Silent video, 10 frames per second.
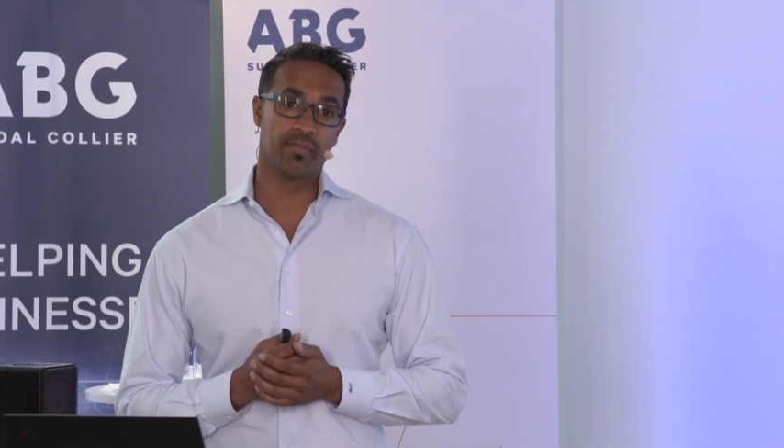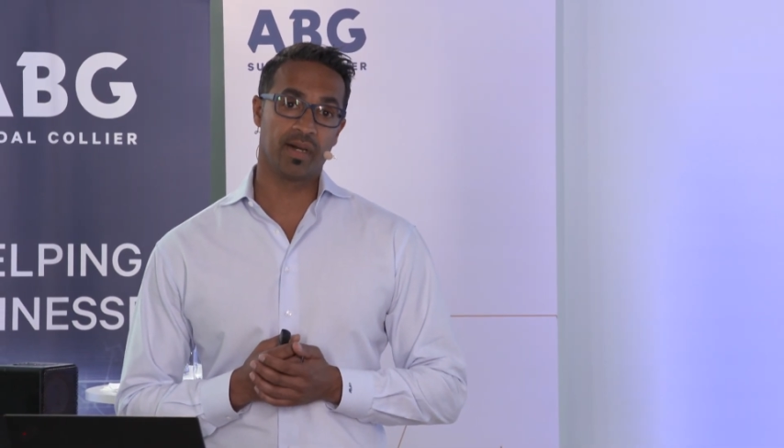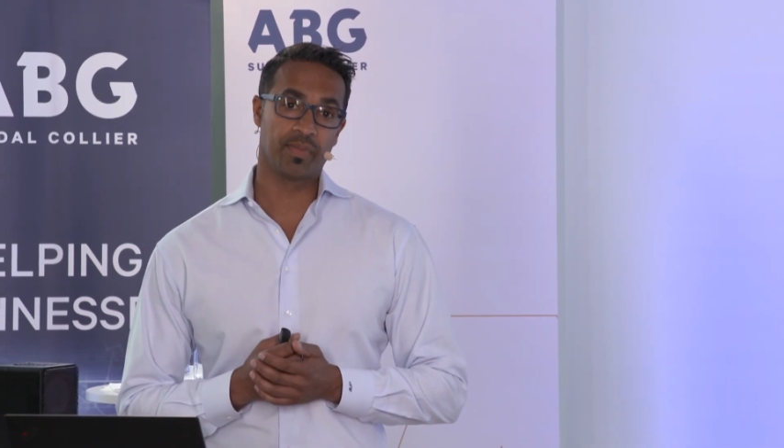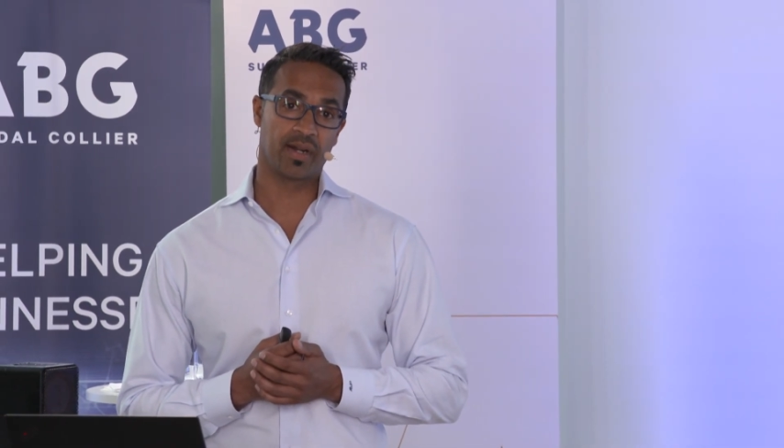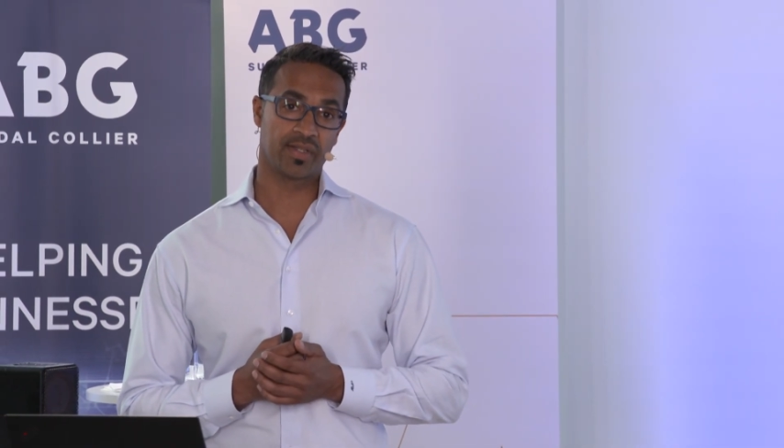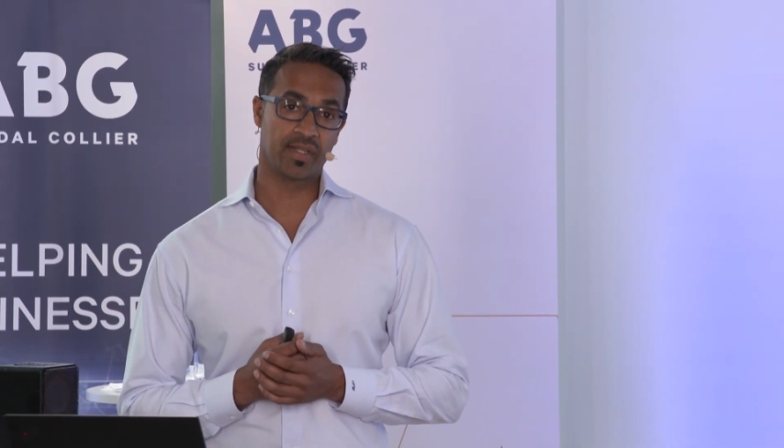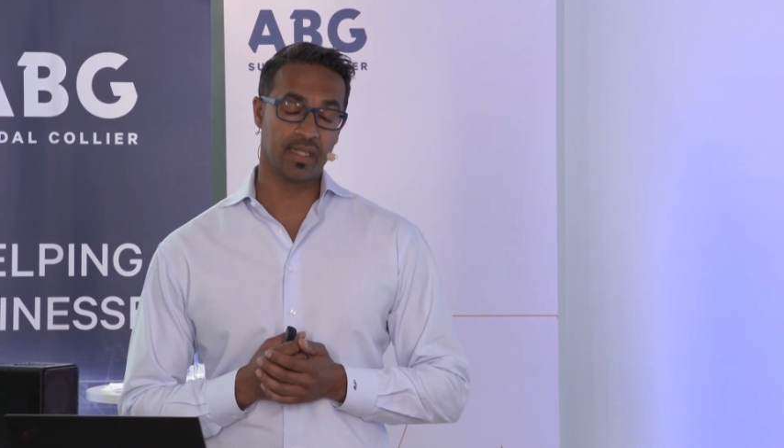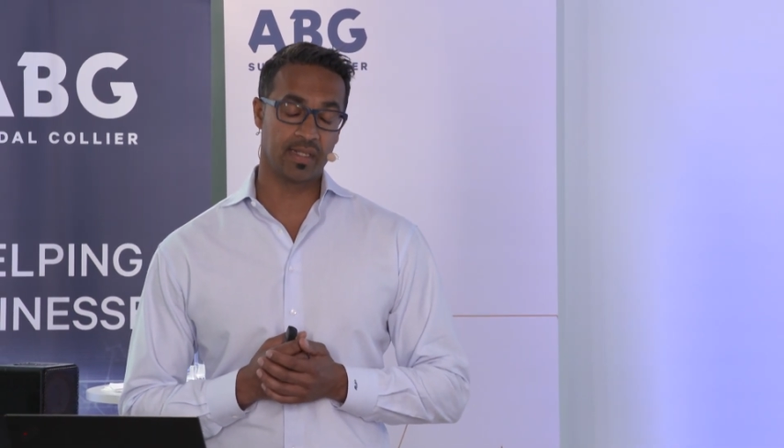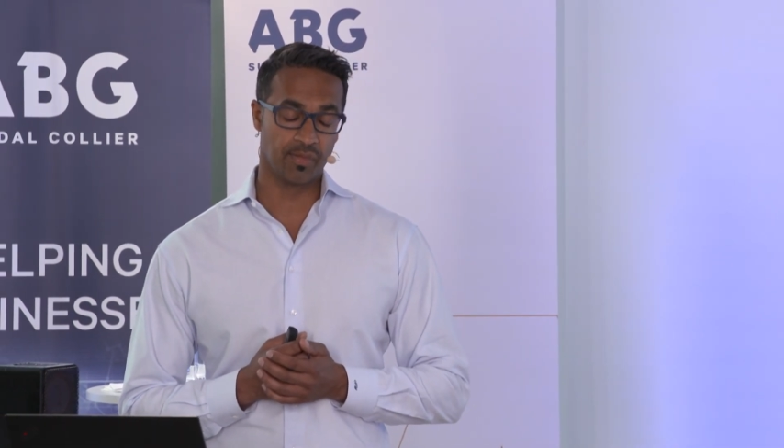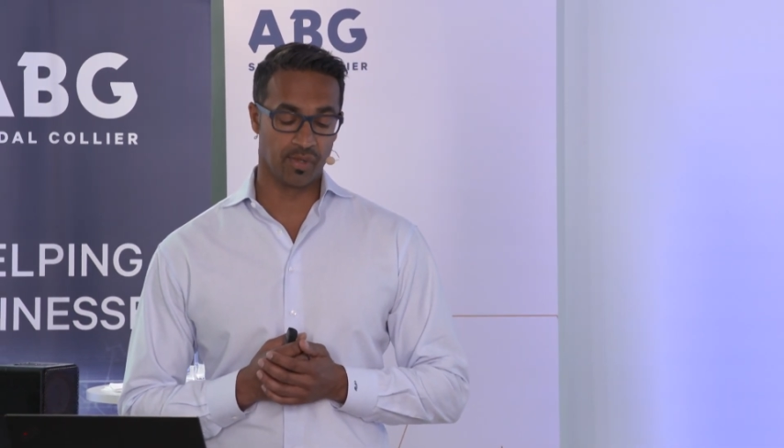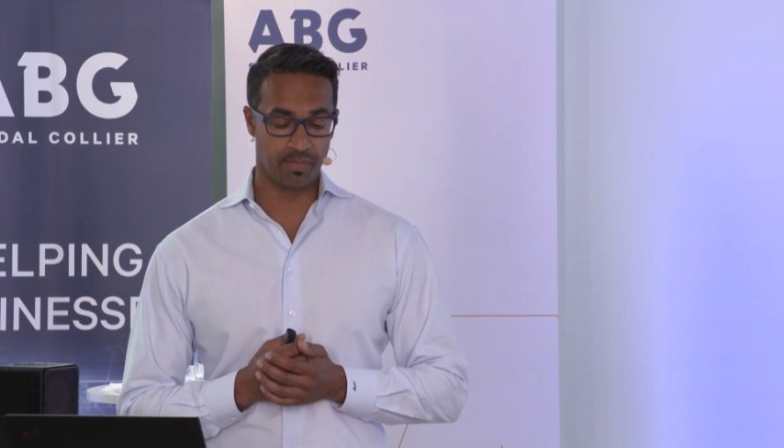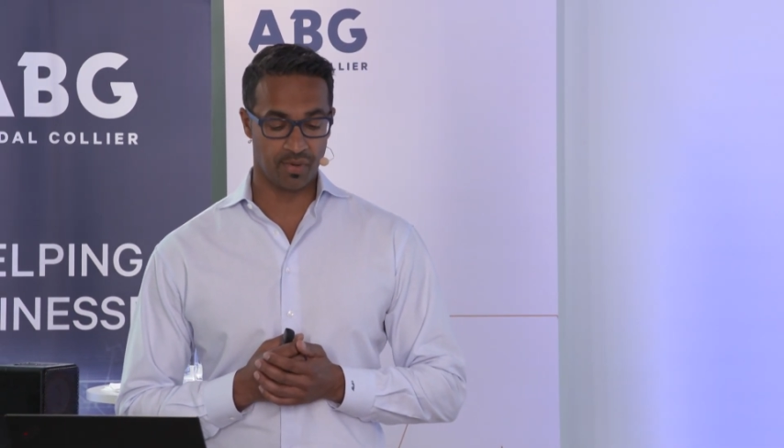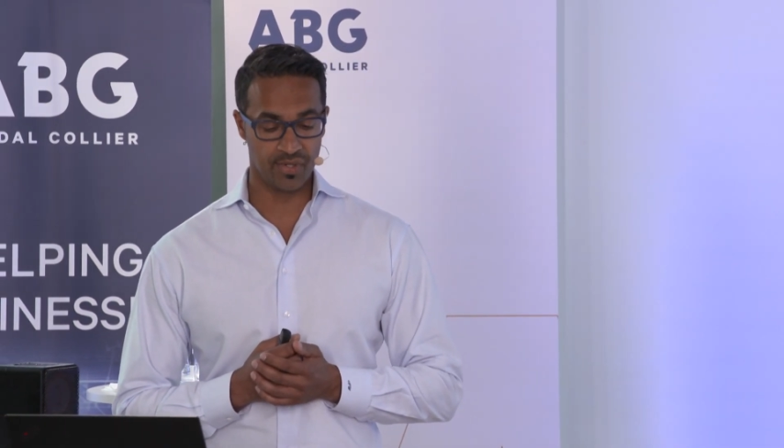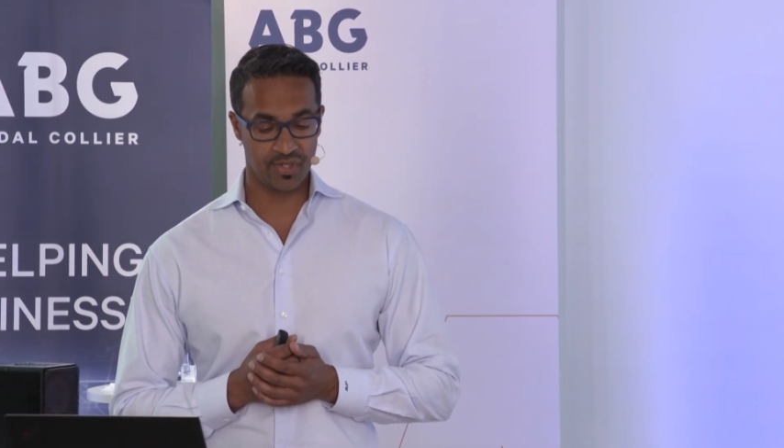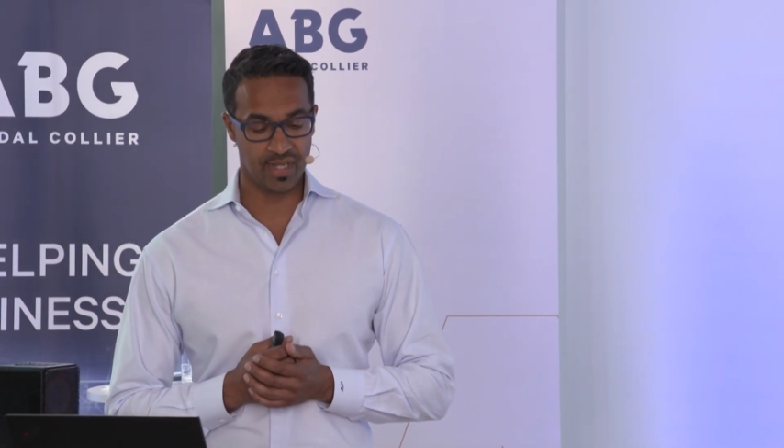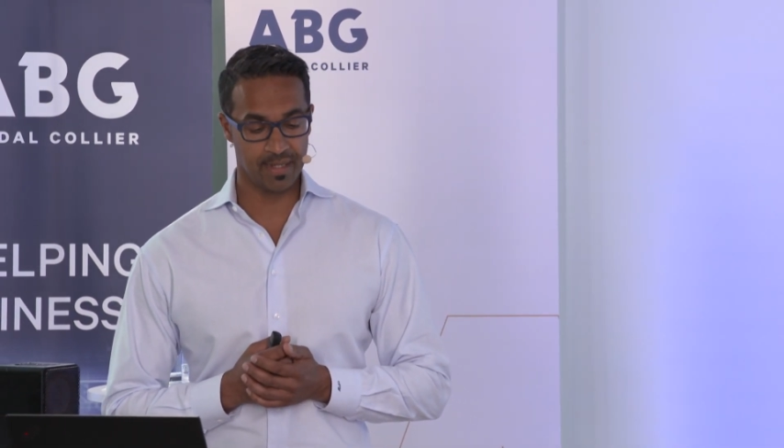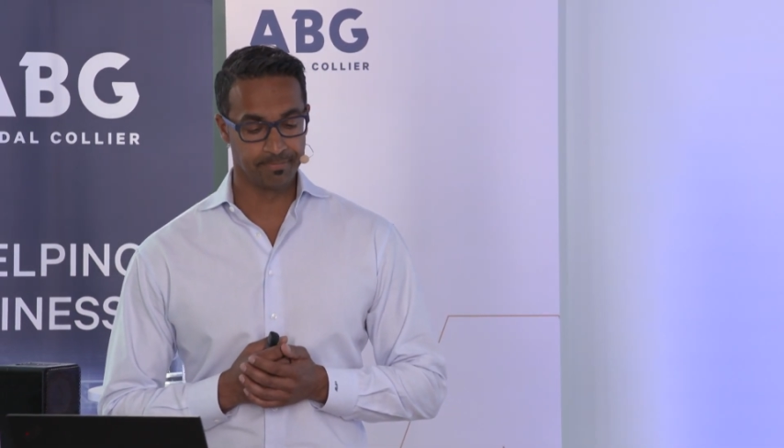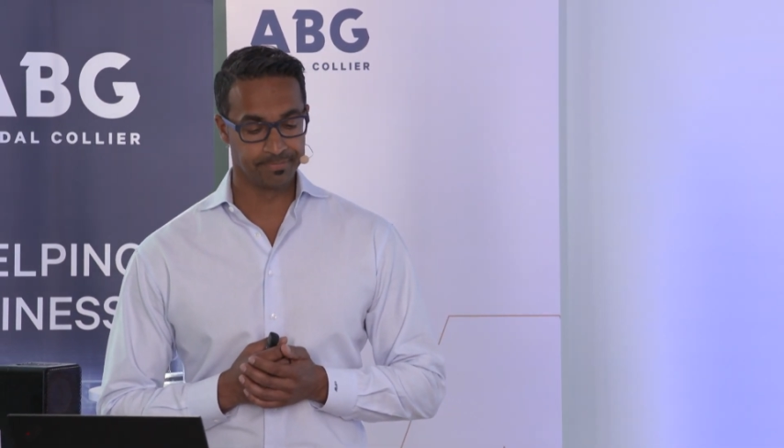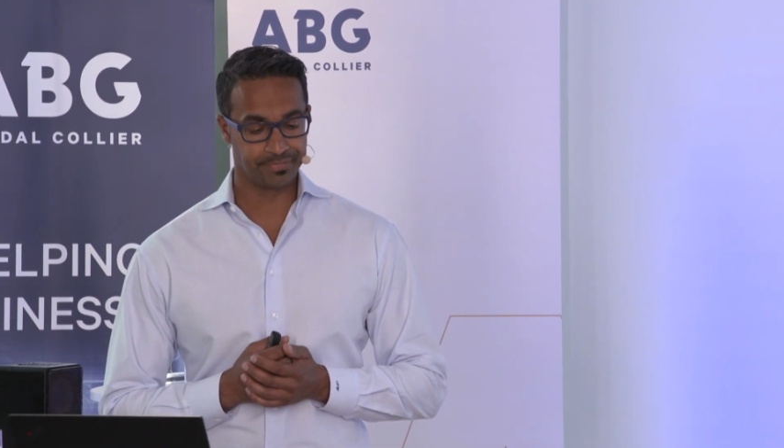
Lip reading: paracetamol poisoning.